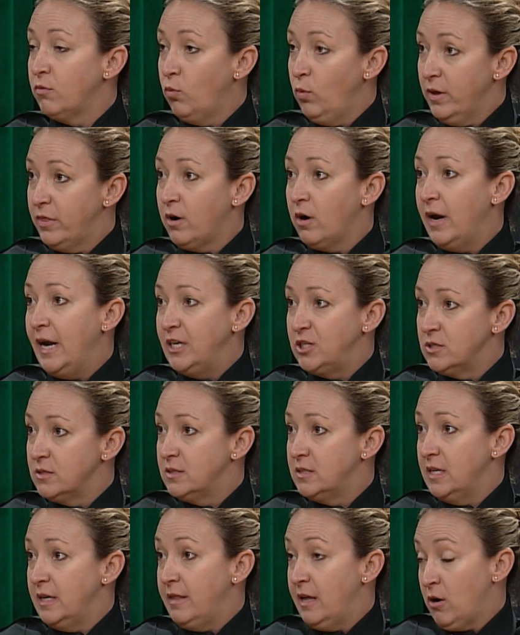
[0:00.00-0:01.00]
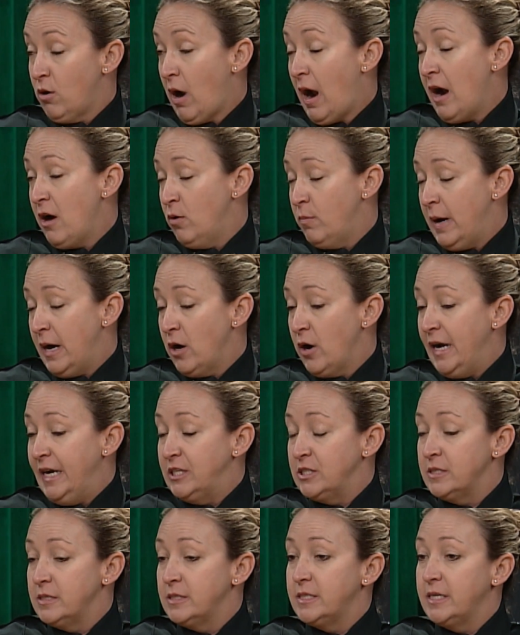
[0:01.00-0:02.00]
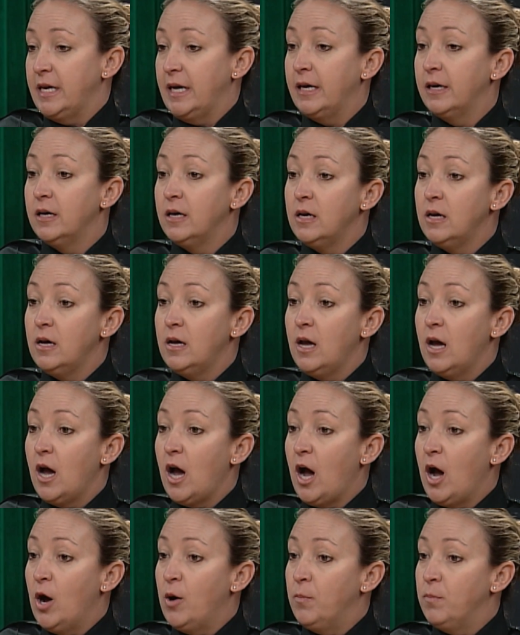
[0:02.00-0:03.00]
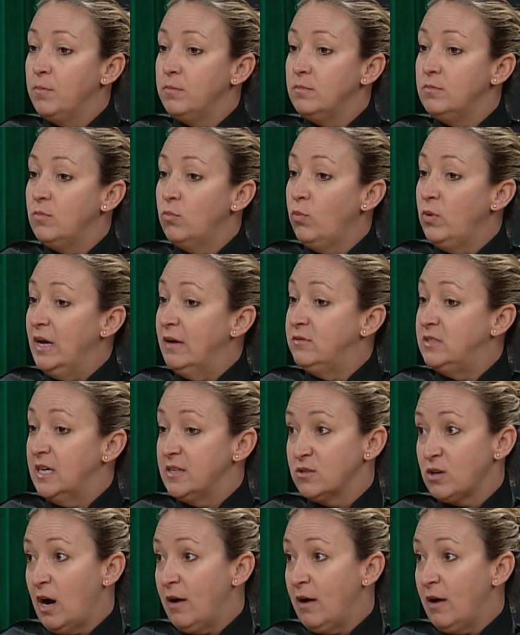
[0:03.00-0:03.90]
with our agency that are hired by our agency. We have desk